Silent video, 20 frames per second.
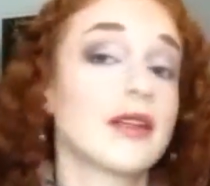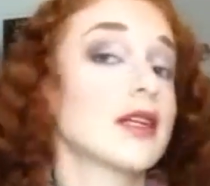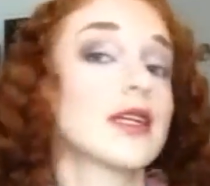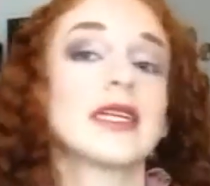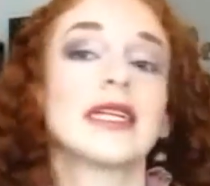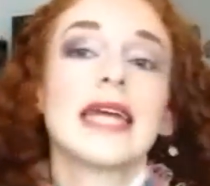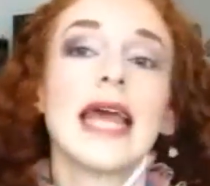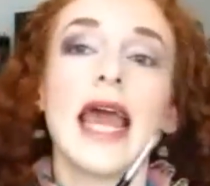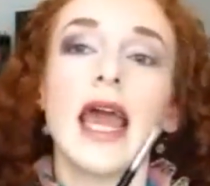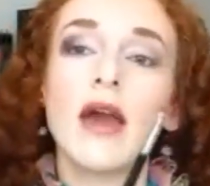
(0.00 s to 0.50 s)

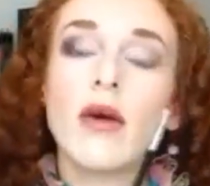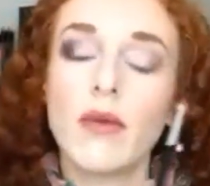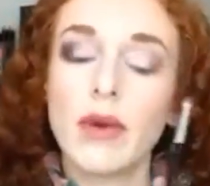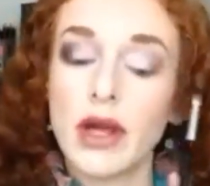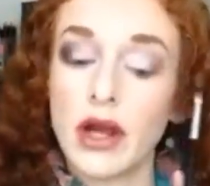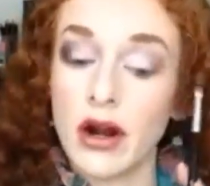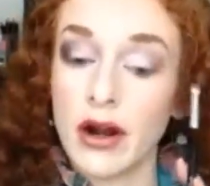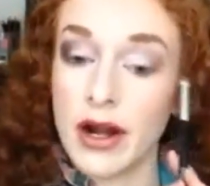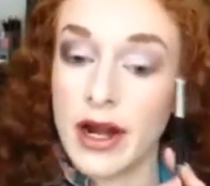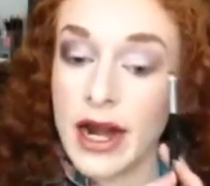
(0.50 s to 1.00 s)
Today
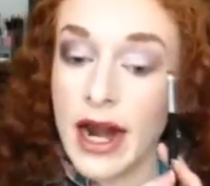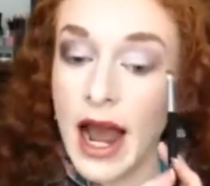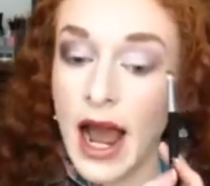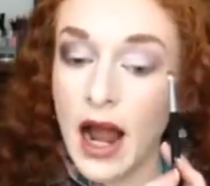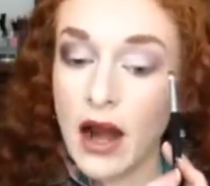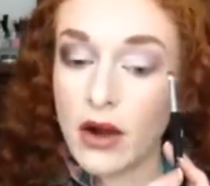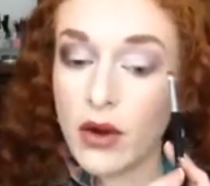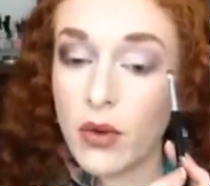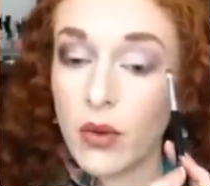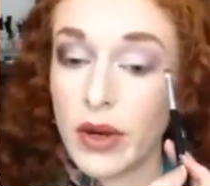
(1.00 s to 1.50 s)
we are
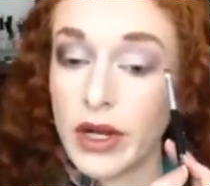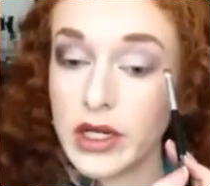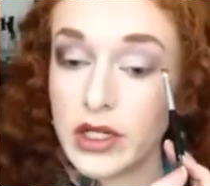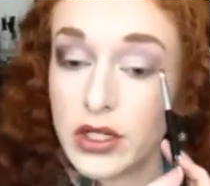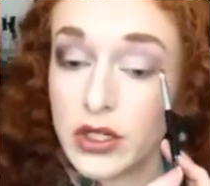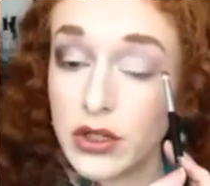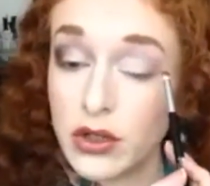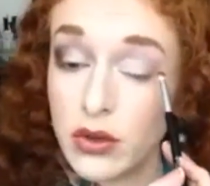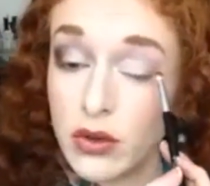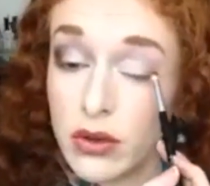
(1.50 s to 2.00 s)
not going
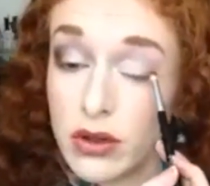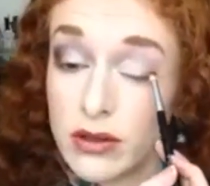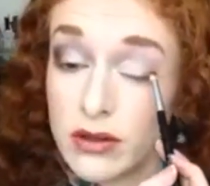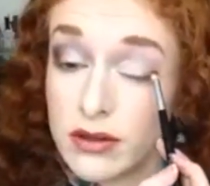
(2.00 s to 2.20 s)
to,